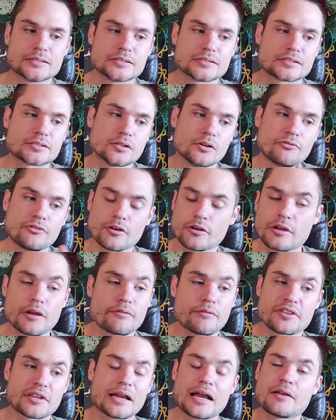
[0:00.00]
So far,
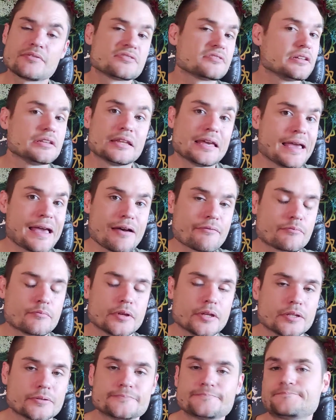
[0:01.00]
everything I've seen, they haven't
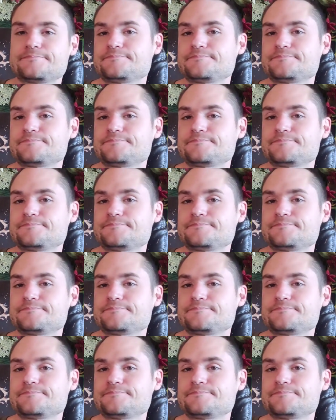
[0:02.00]
been.